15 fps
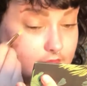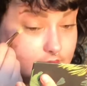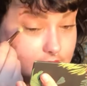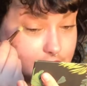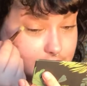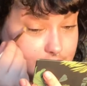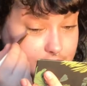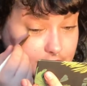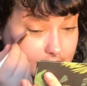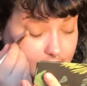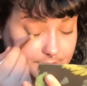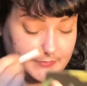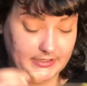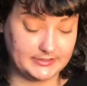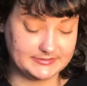drunk
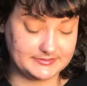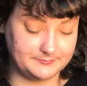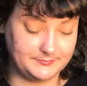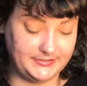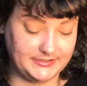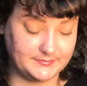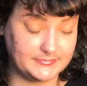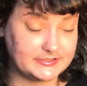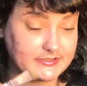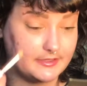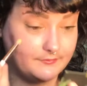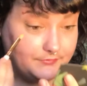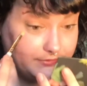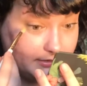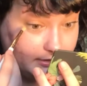bought some pigments
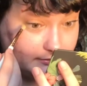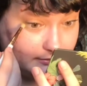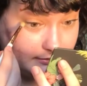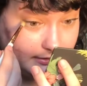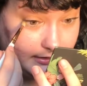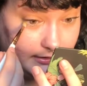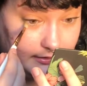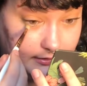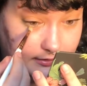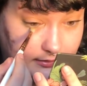off the internet